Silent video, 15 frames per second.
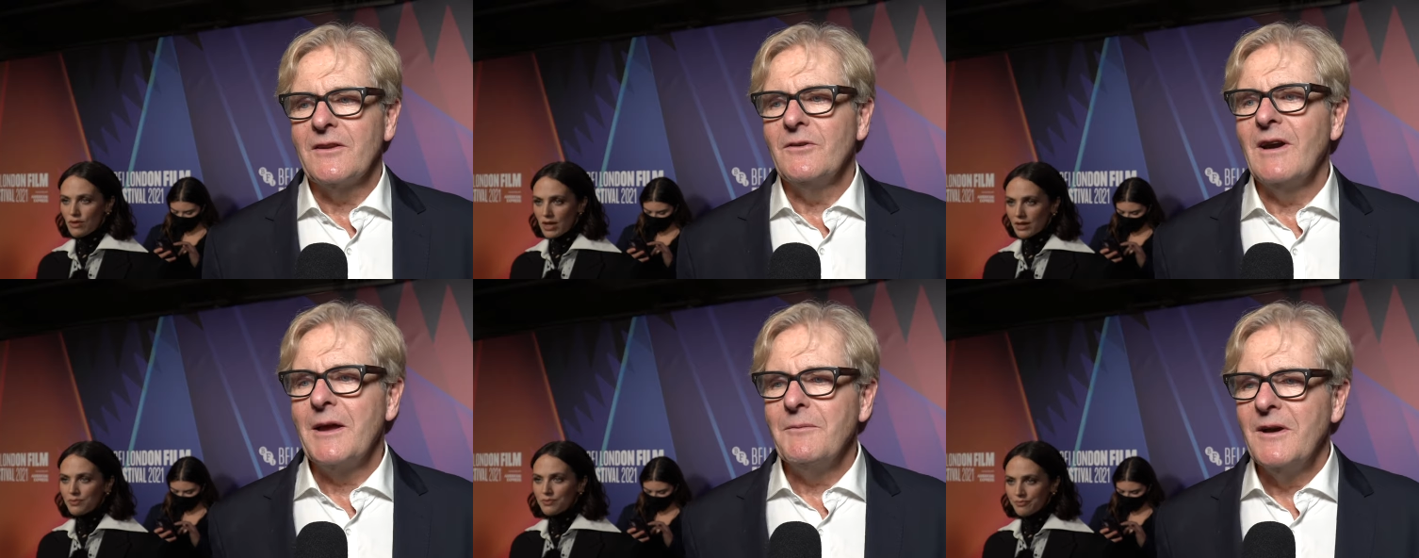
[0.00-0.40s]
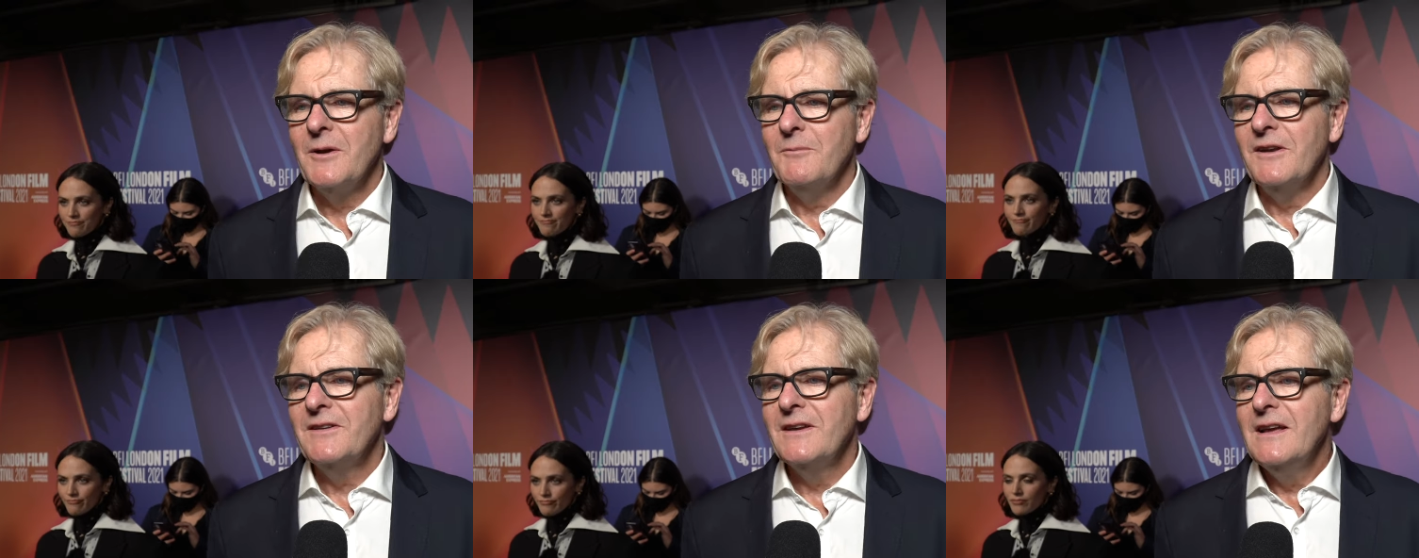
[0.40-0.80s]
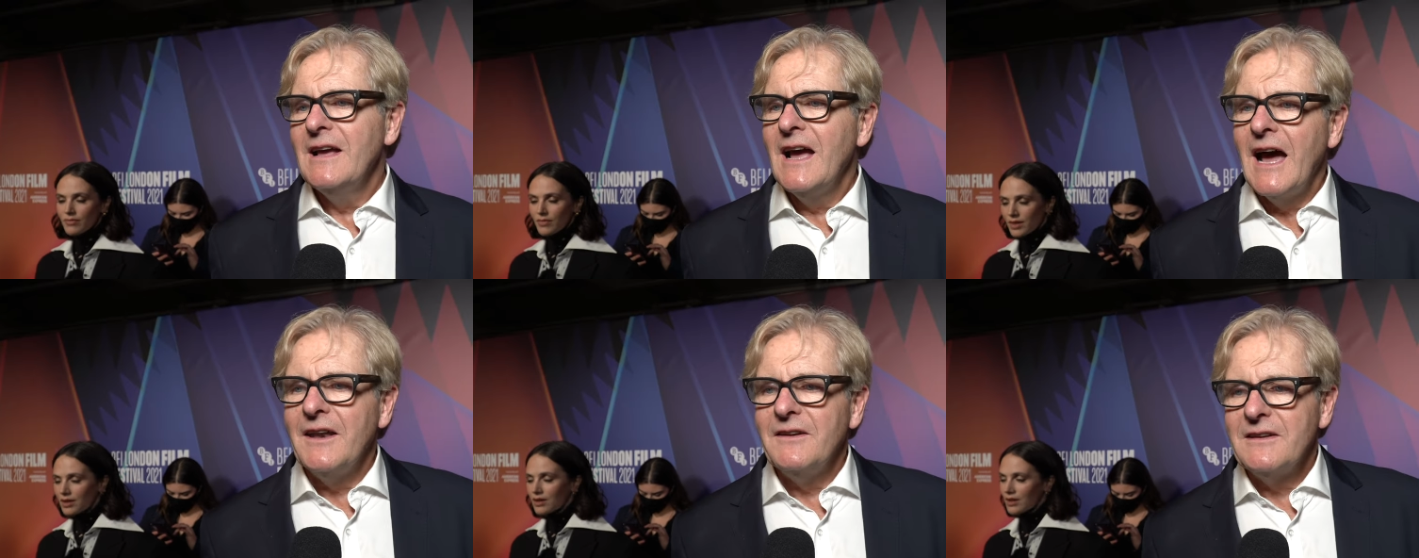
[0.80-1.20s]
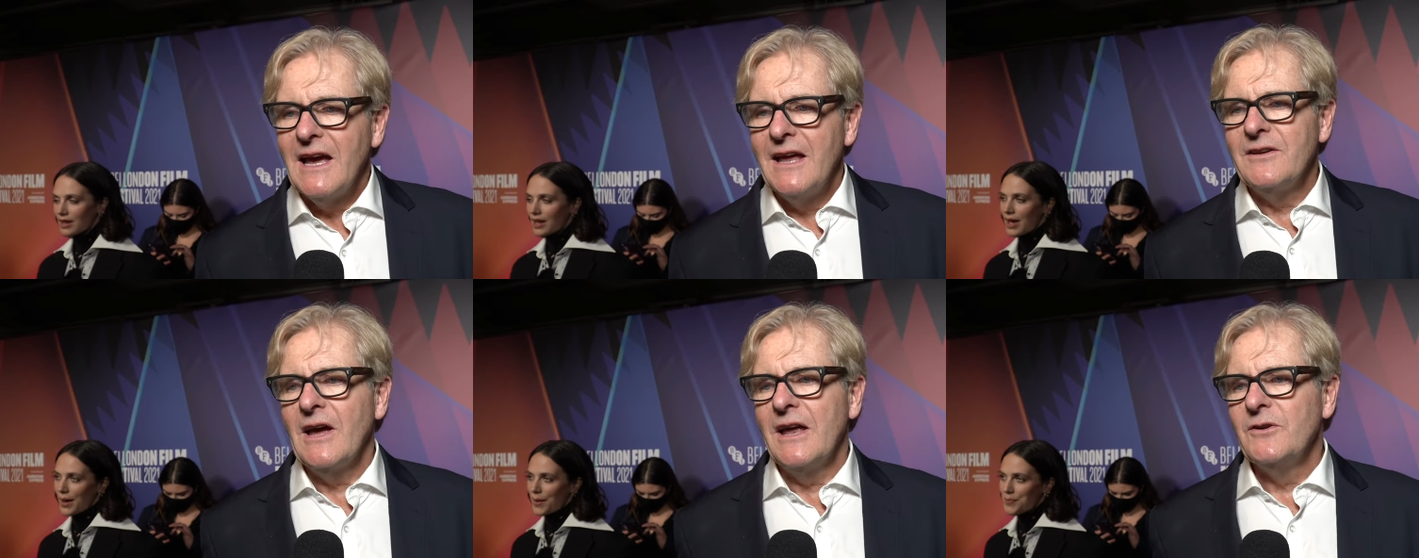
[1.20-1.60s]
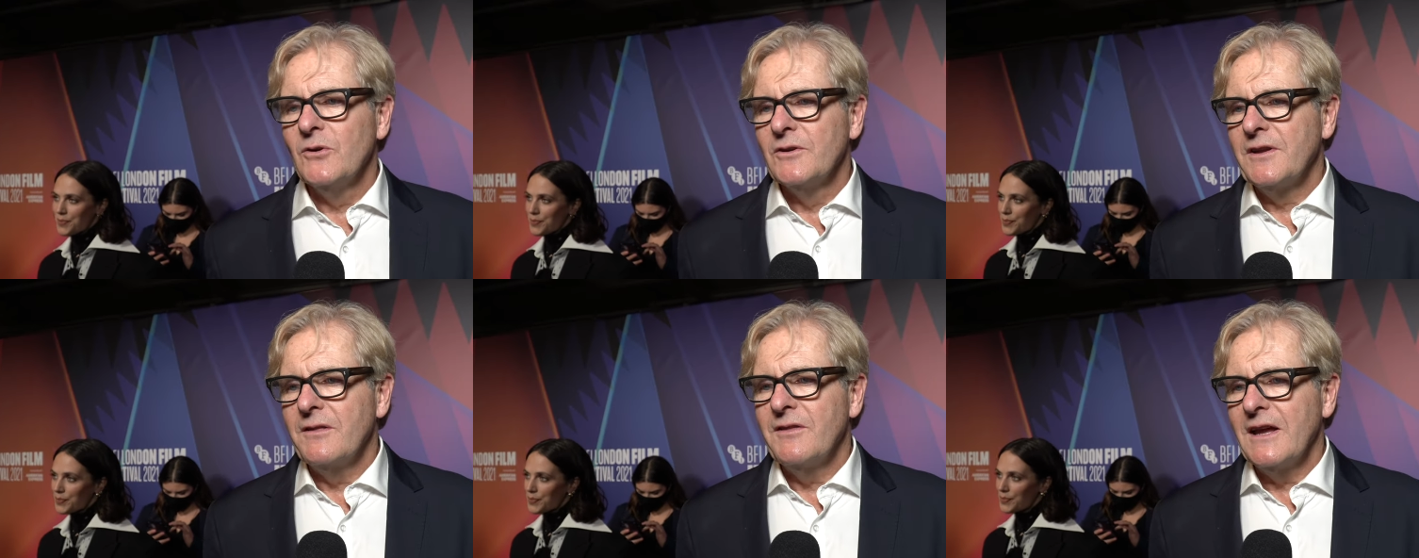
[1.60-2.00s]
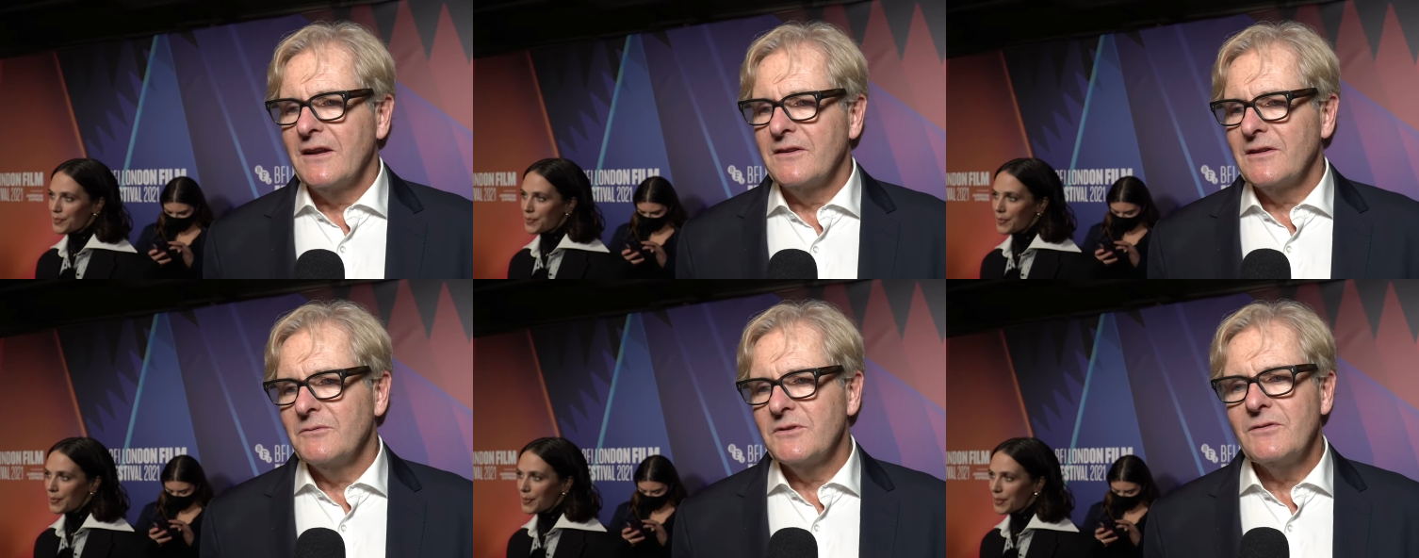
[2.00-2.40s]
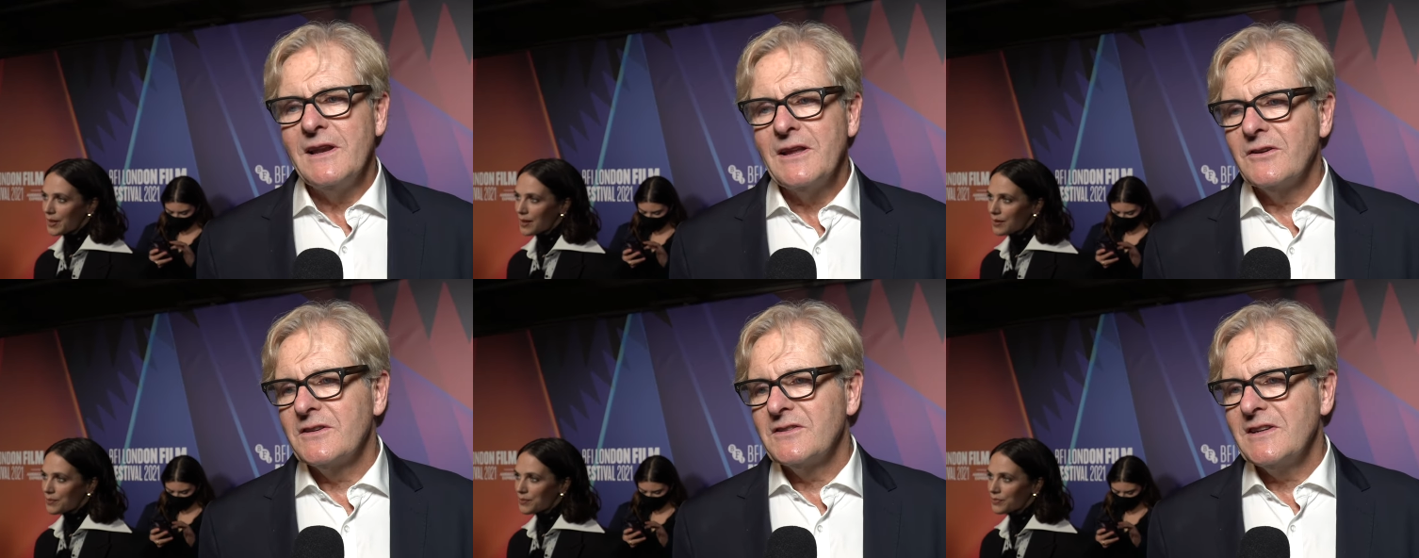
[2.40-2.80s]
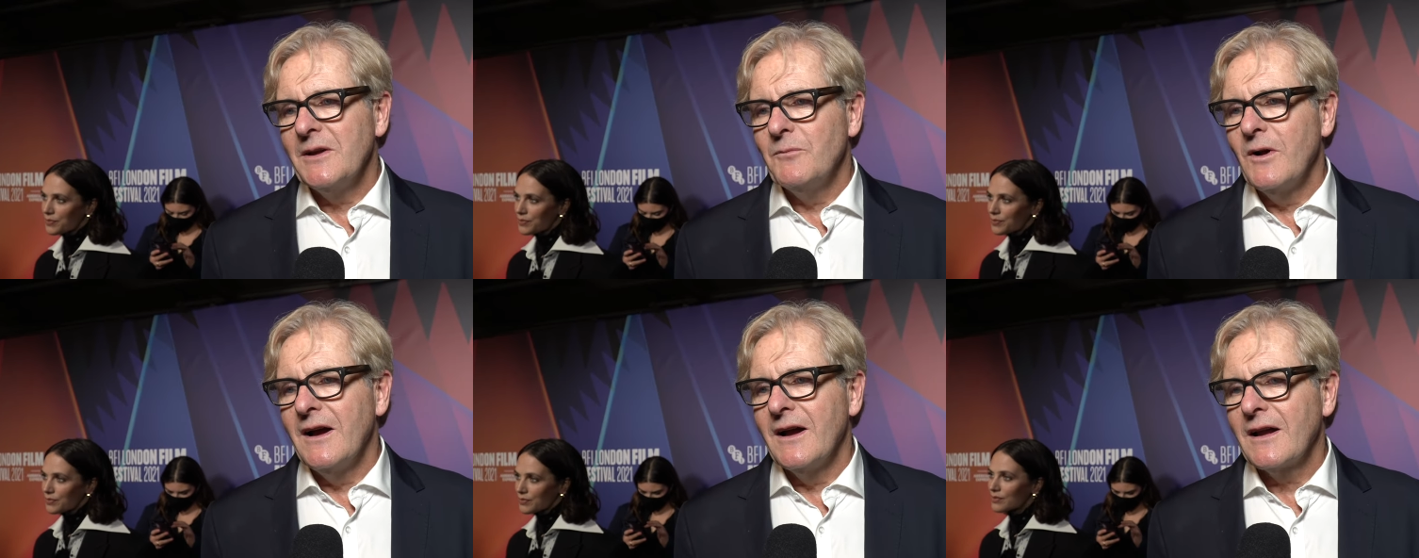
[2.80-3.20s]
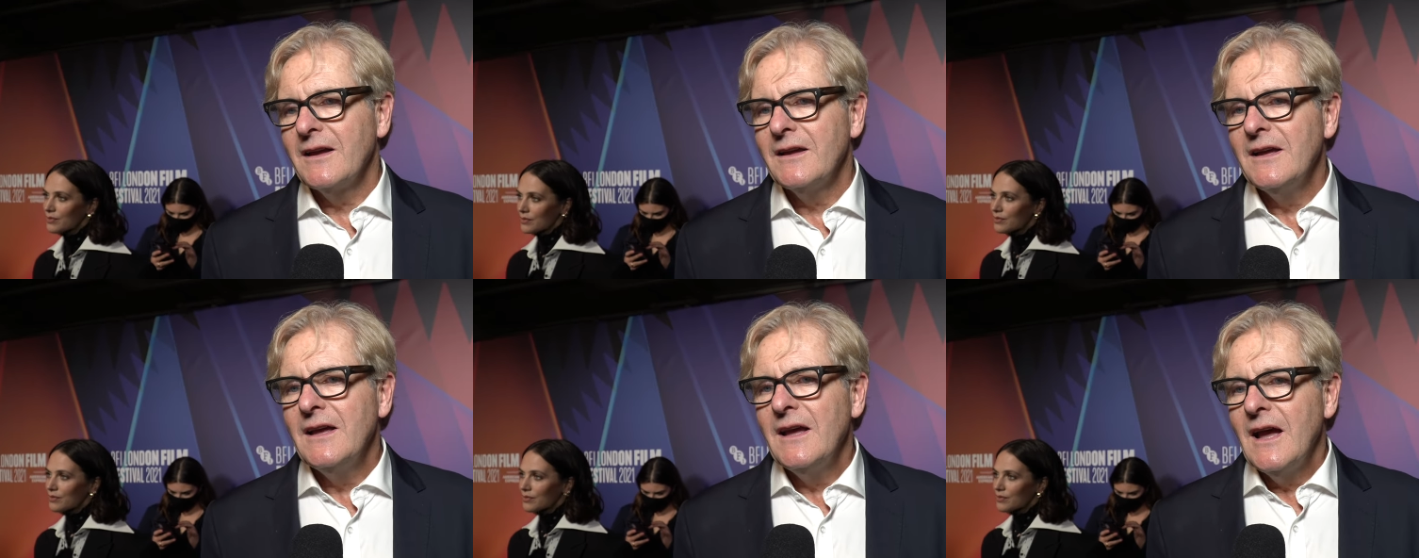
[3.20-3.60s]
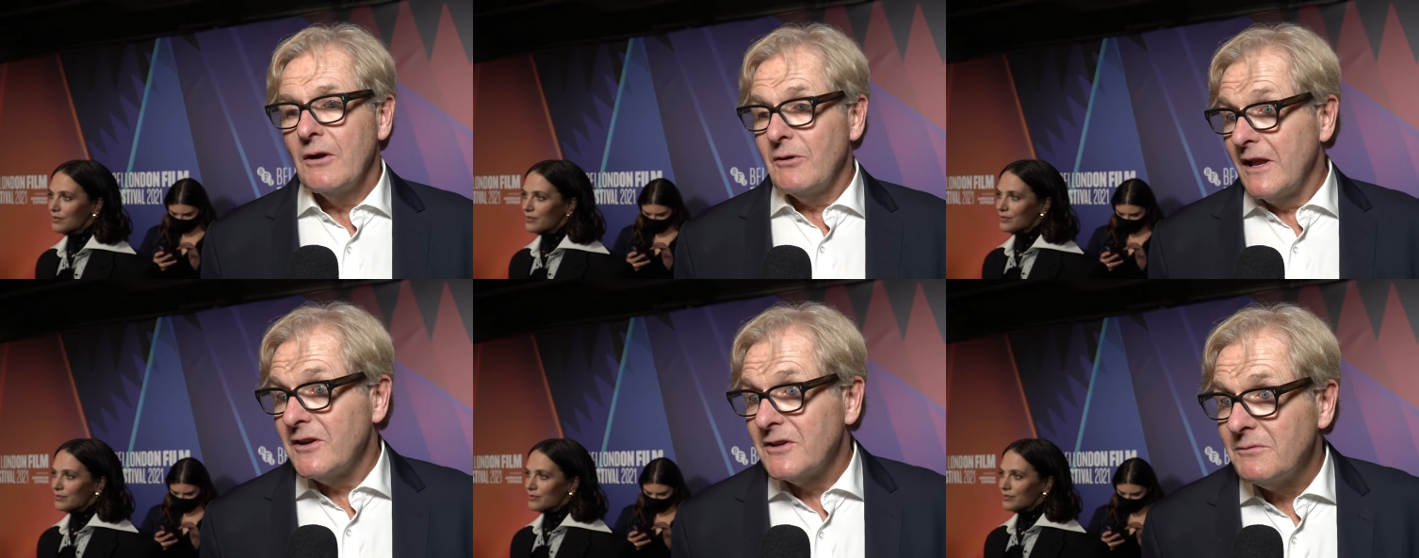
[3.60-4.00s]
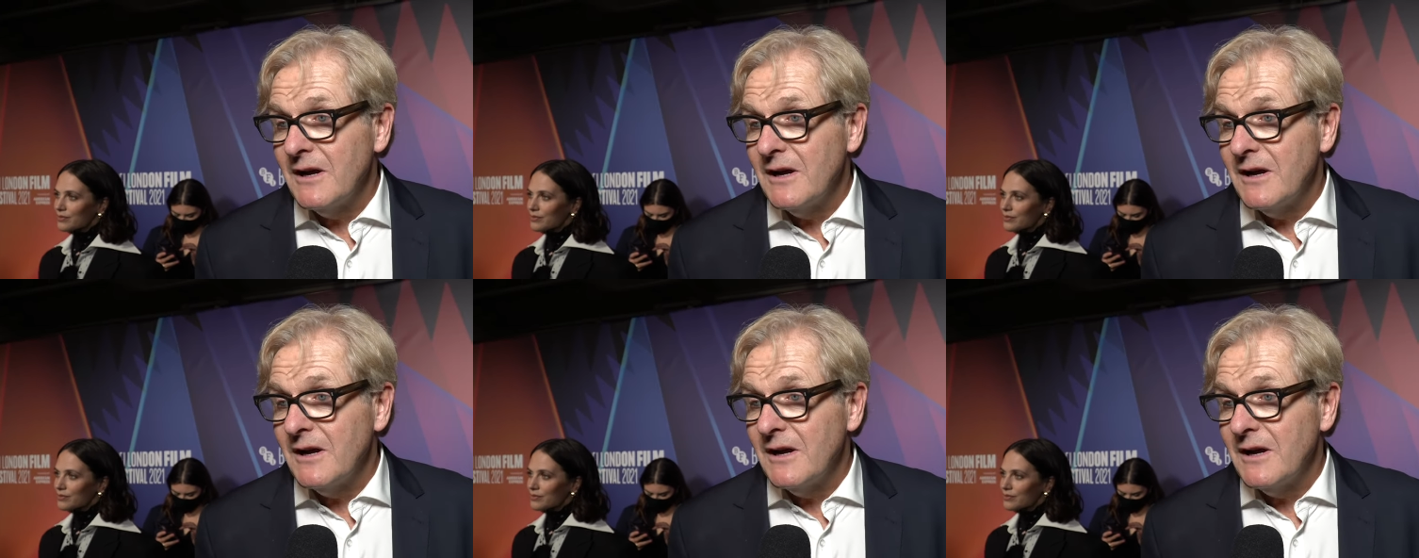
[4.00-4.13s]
Speaker 1: the right moment and, and, and altered things. It was really good to see him work. Really good to